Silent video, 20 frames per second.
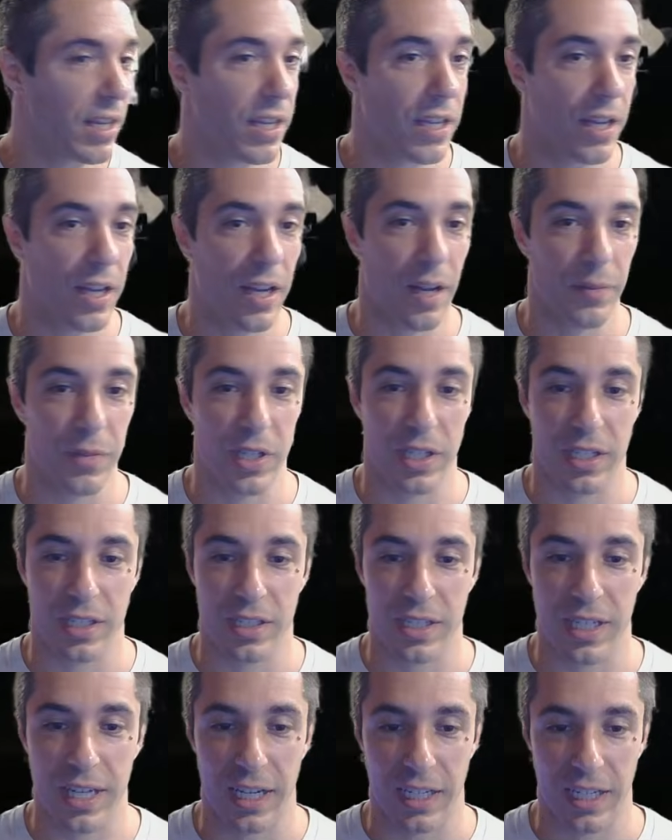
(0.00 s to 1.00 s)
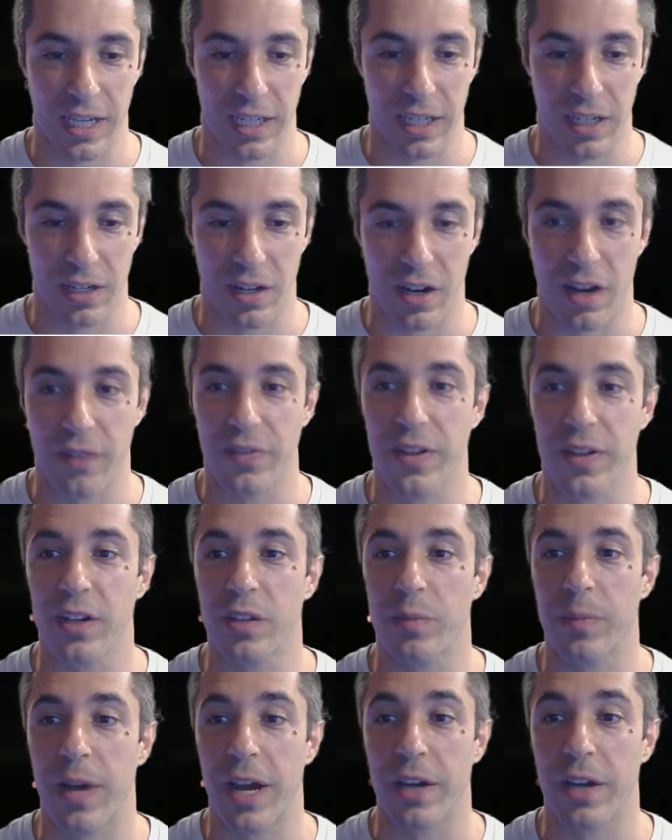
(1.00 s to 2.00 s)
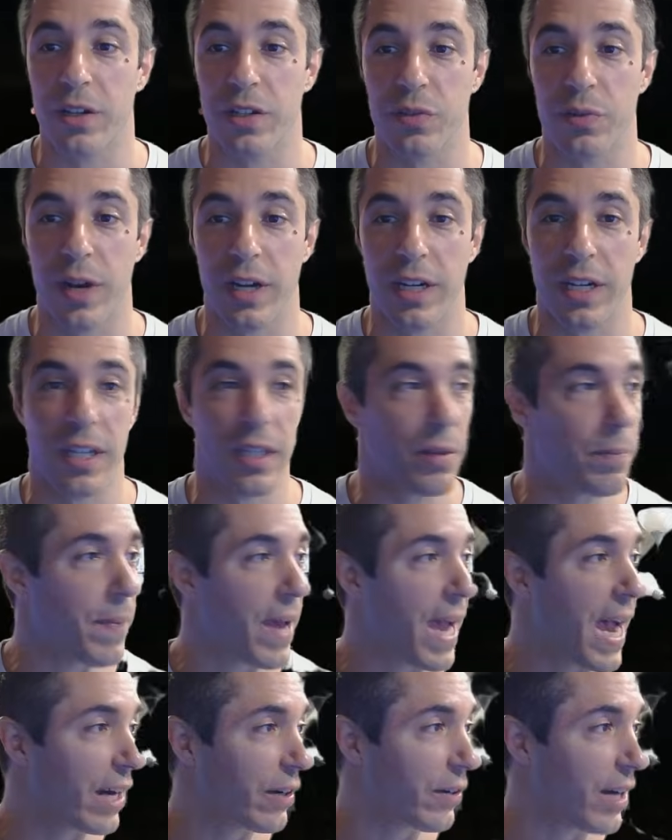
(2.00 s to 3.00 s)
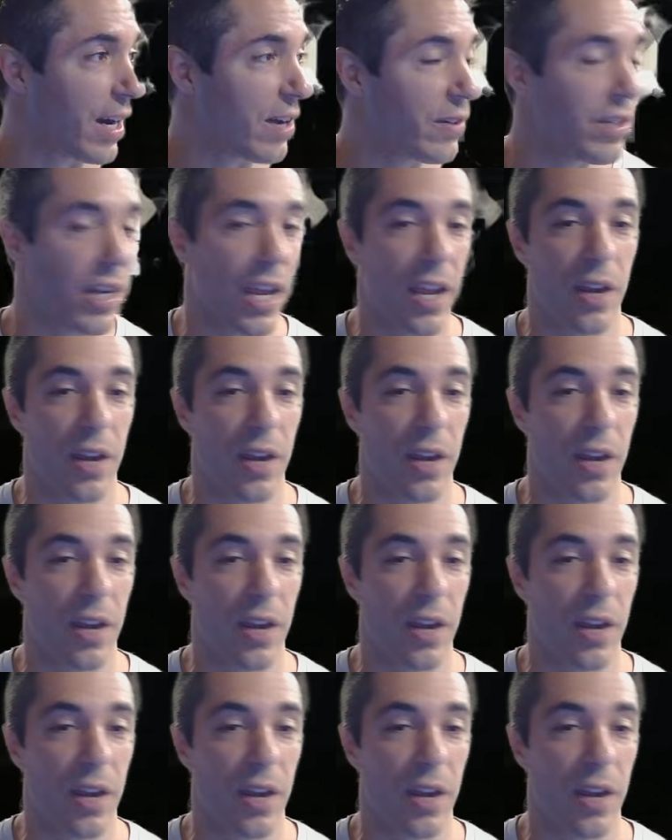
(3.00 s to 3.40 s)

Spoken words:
You can see it kicking off here. The miner is running in the background.